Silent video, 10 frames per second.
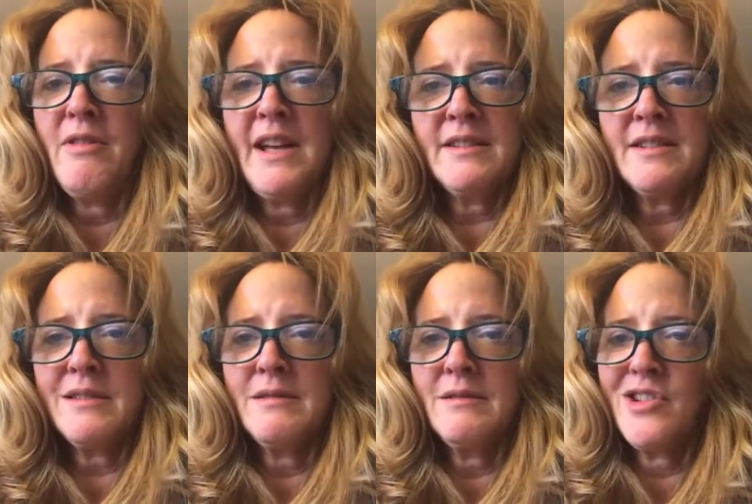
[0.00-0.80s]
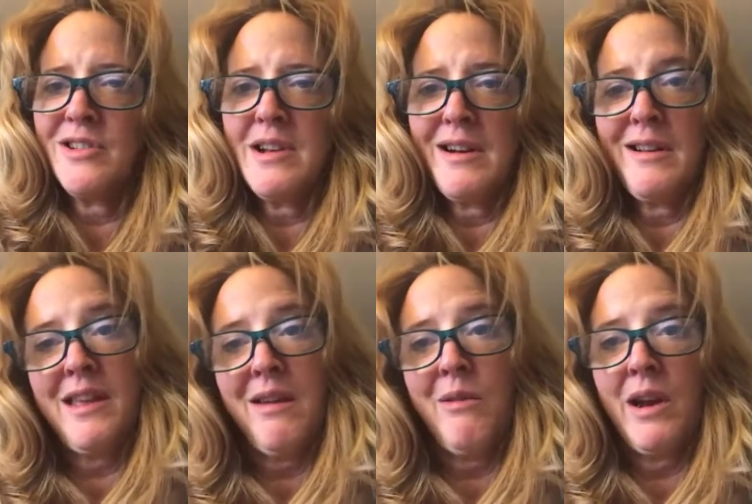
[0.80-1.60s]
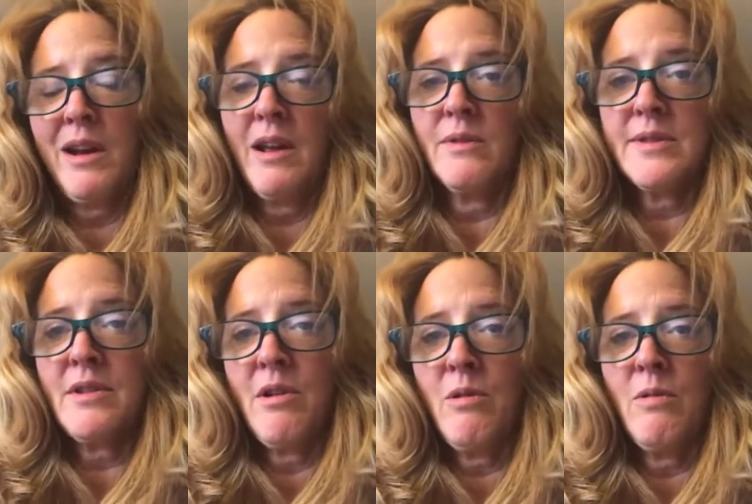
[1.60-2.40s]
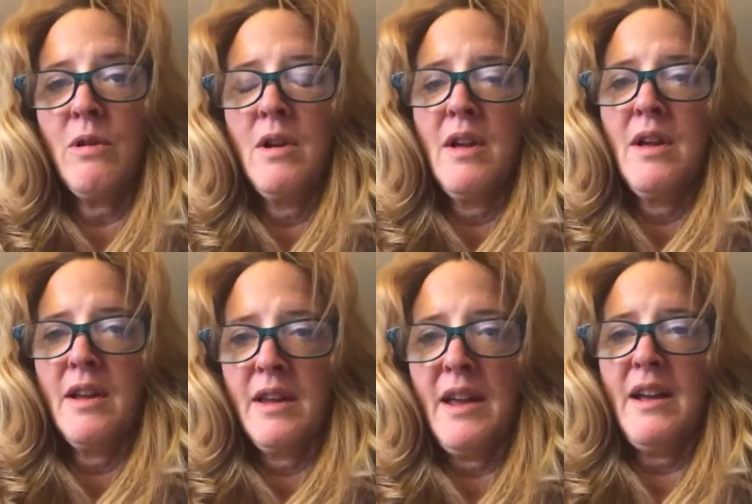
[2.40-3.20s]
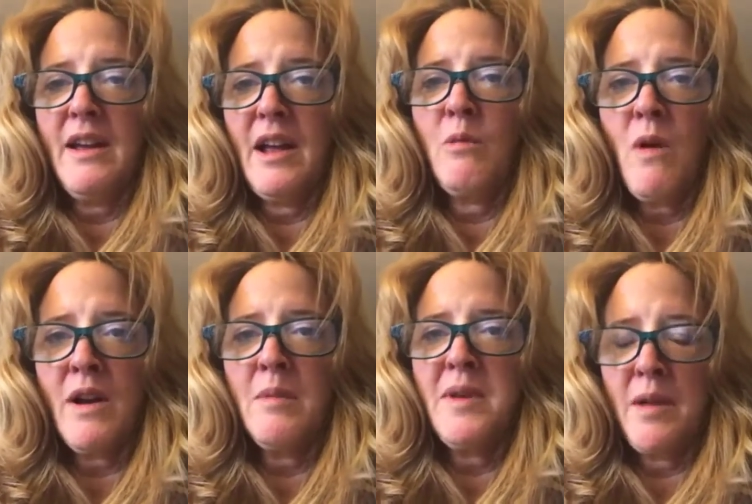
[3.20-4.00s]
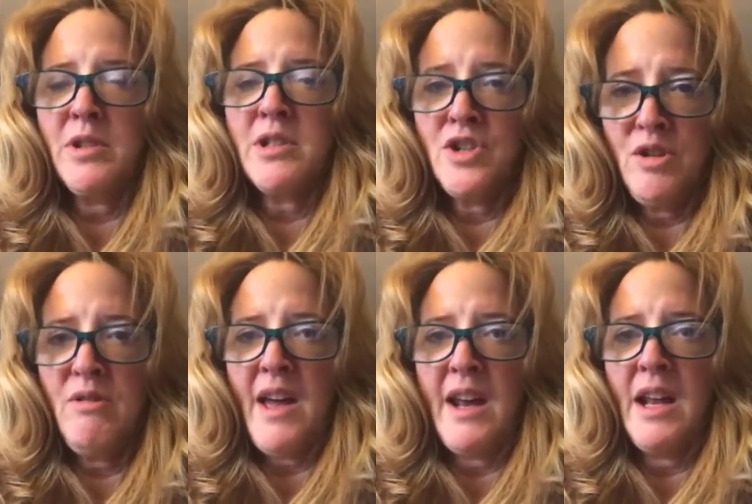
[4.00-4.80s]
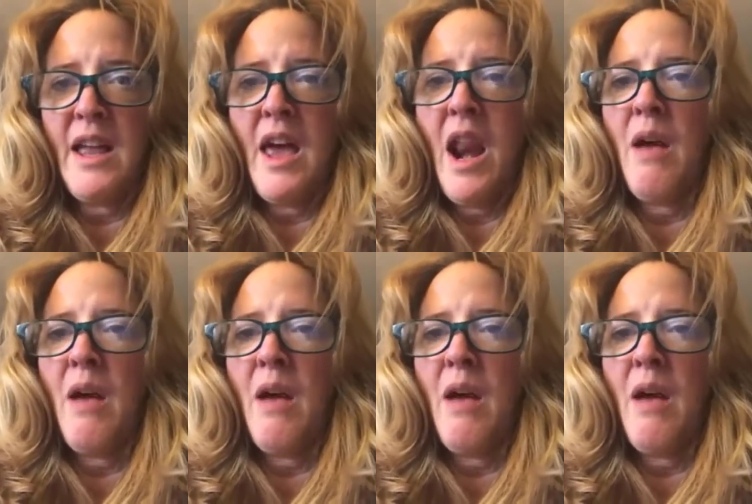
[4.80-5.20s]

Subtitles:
That's just not a thing right now. So yeah, I want to be able to do that again.